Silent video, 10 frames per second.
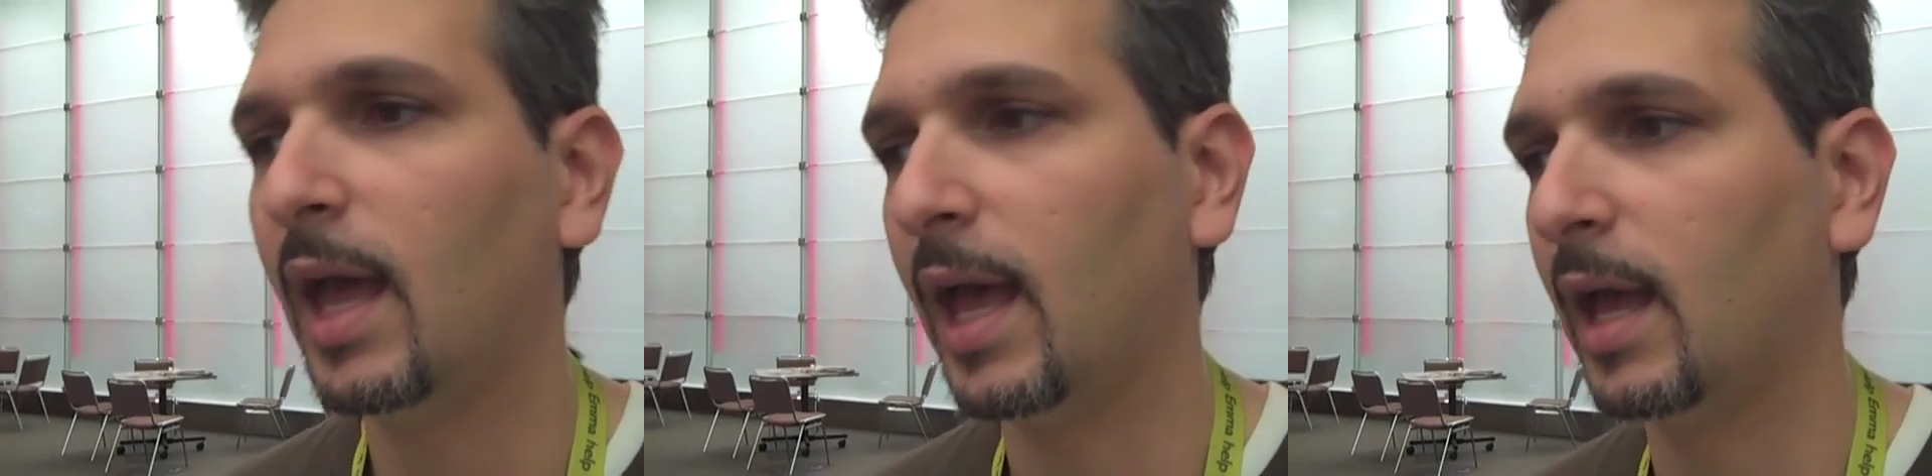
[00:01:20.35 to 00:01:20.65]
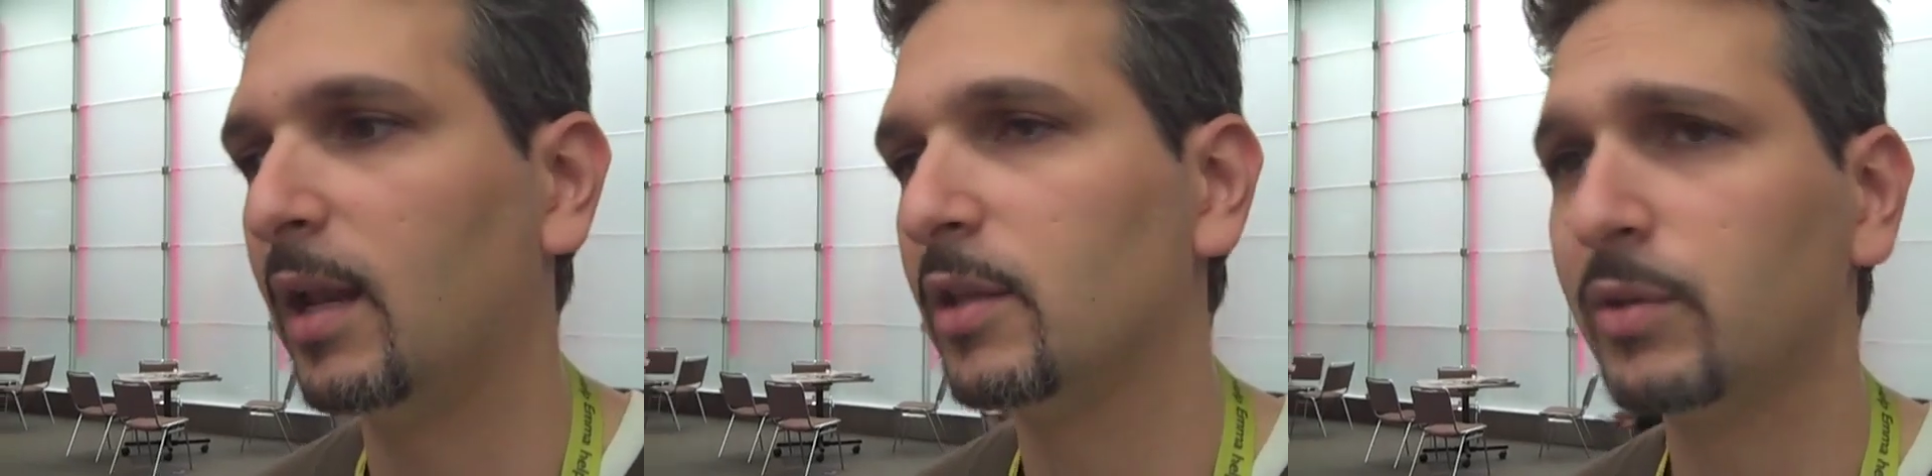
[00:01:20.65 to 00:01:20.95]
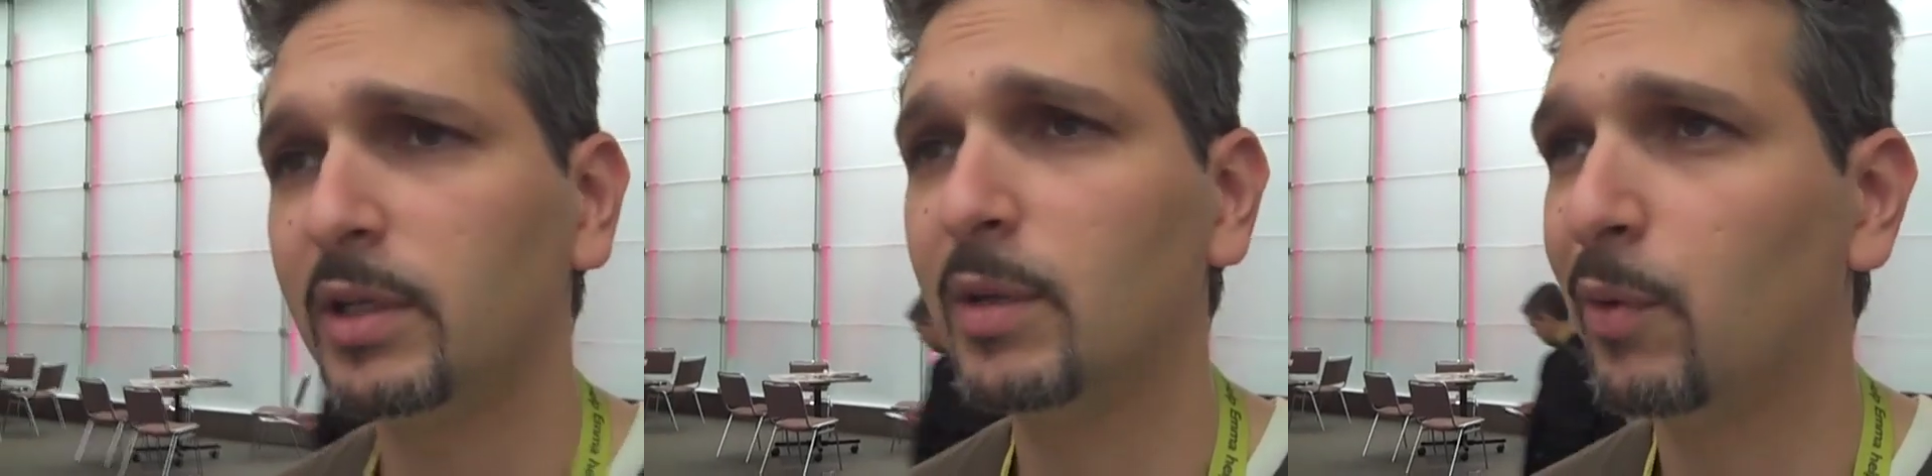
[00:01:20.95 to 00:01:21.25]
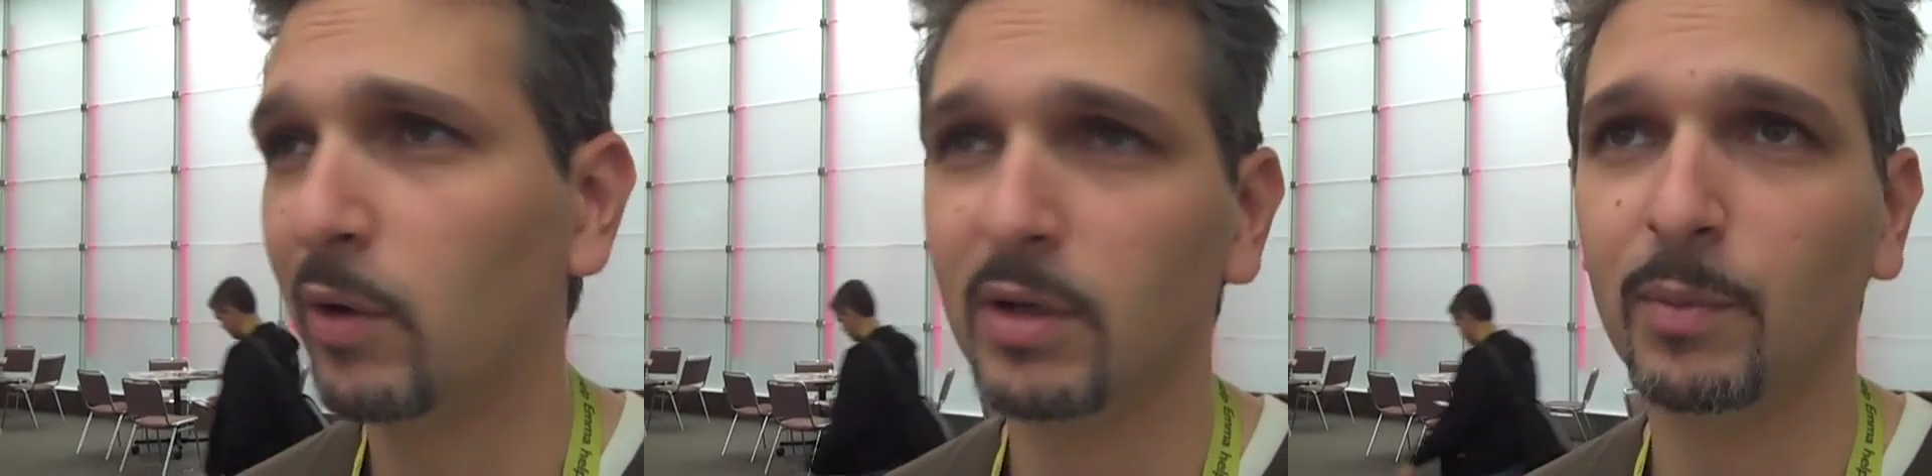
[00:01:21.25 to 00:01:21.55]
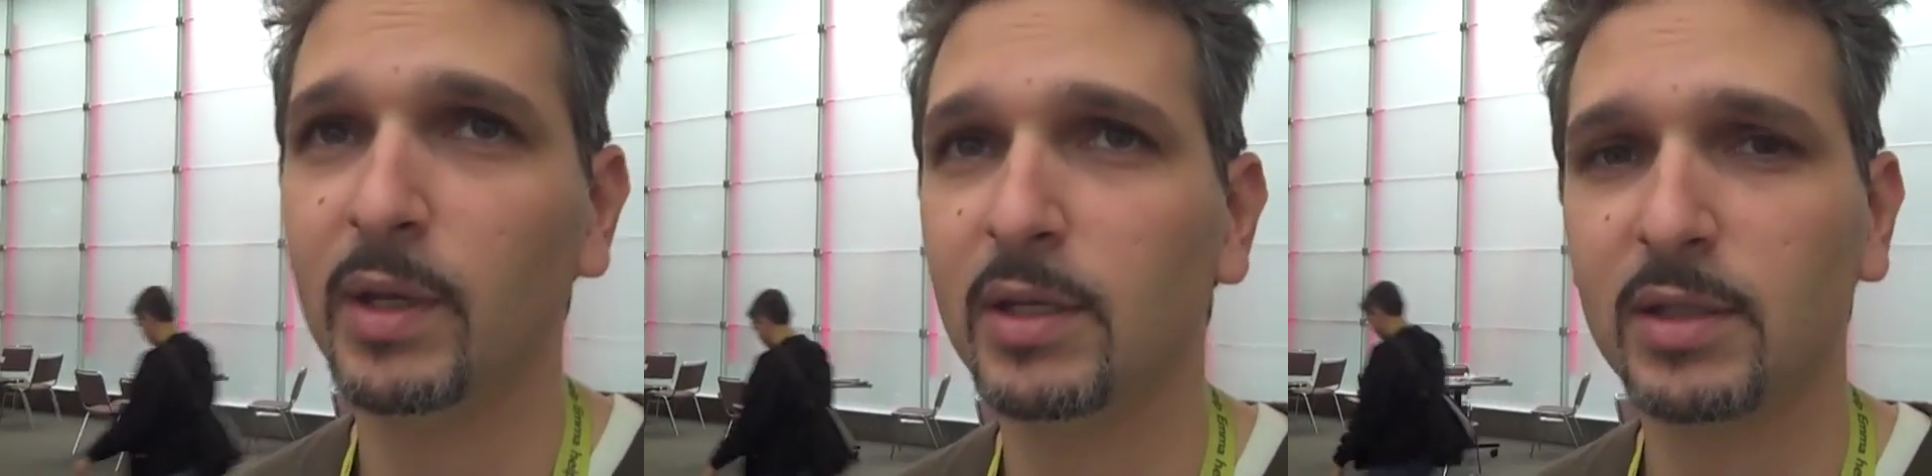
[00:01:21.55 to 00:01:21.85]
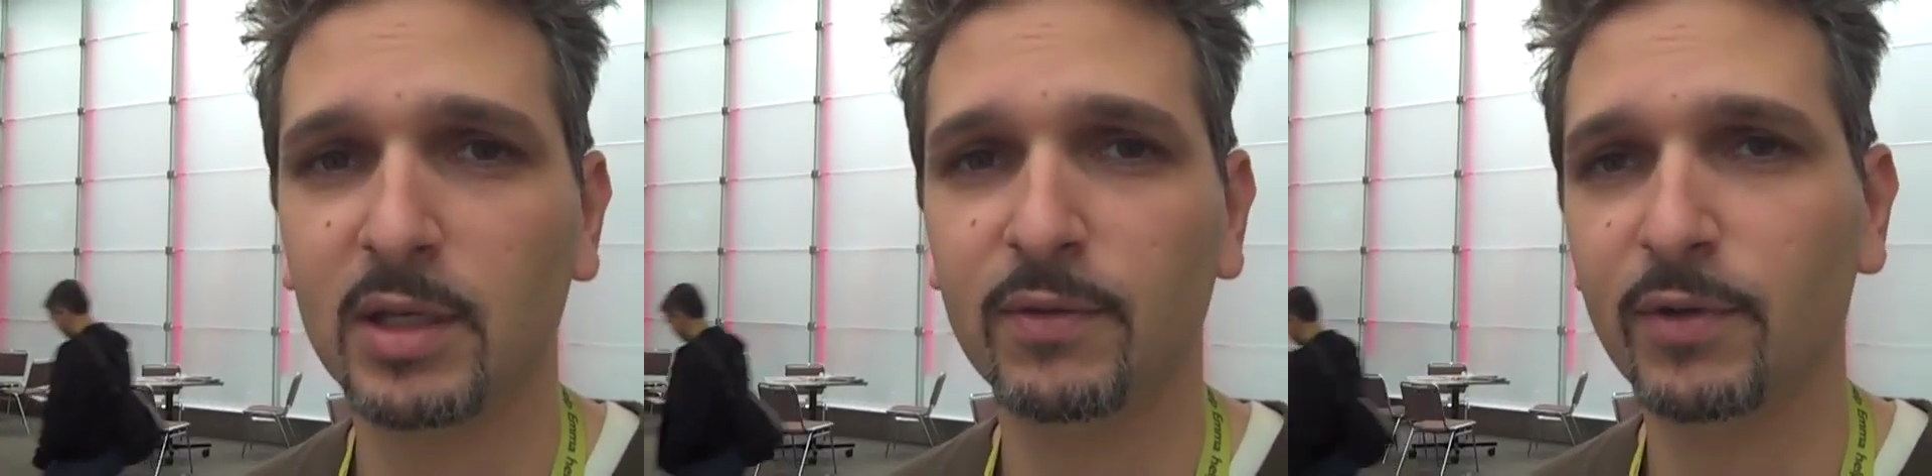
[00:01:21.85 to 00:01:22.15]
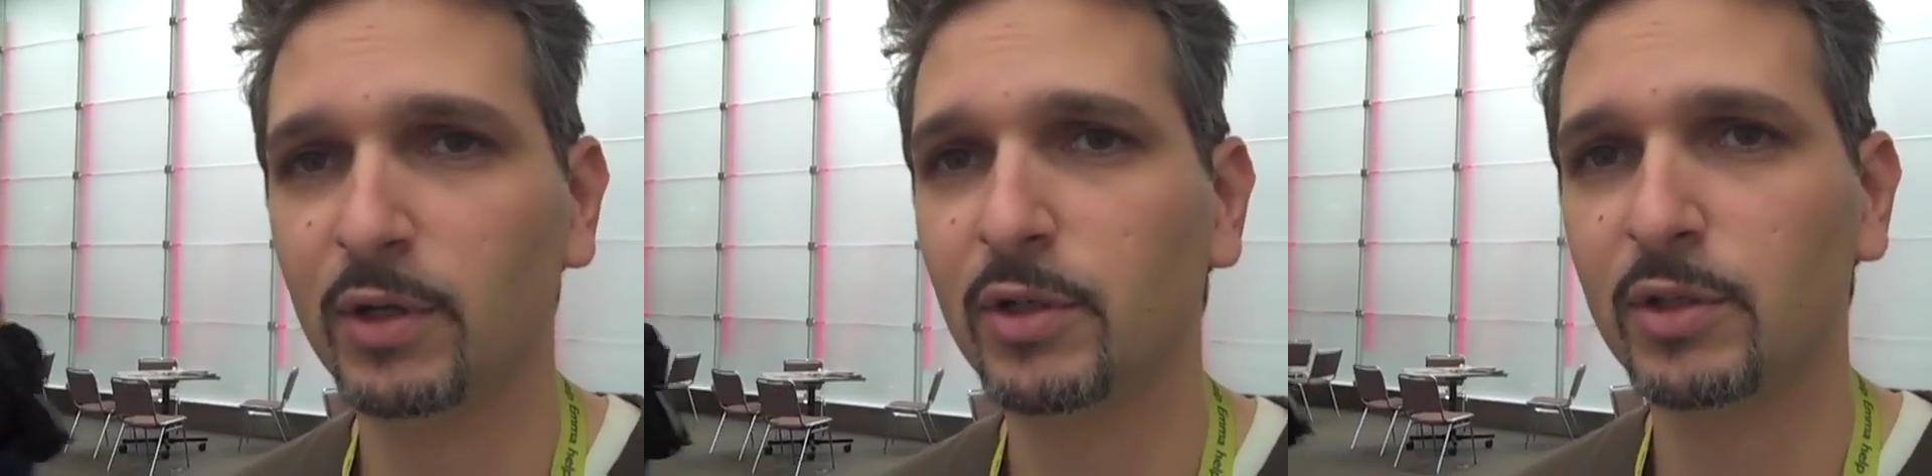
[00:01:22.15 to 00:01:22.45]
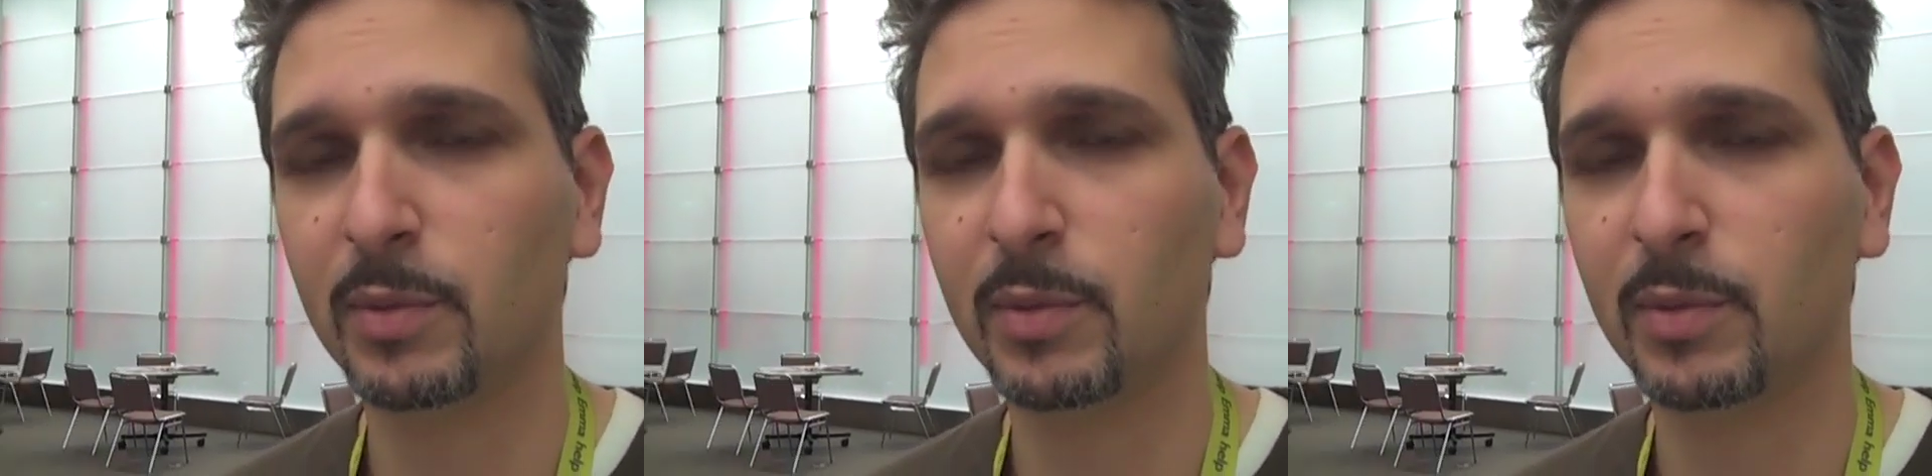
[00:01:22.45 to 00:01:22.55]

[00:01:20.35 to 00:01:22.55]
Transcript: And that's really important because the convergence